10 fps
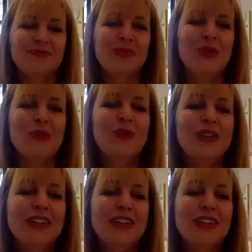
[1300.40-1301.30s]
Well,
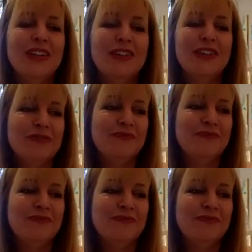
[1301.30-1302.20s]
what if
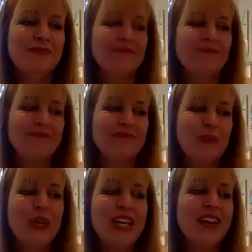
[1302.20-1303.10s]

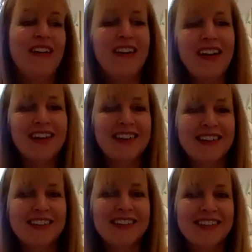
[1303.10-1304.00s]
we
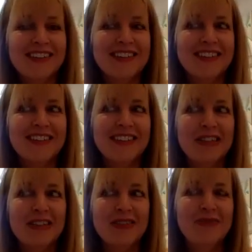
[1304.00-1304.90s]
are?
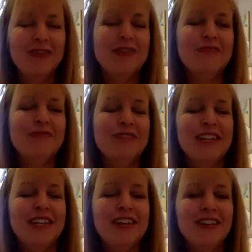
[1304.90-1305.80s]
What if
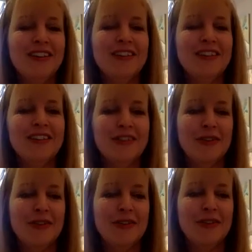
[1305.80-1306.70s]
we are
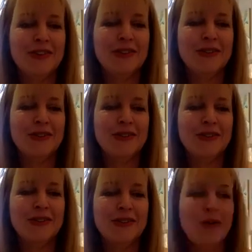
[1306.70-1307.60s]
Earth's only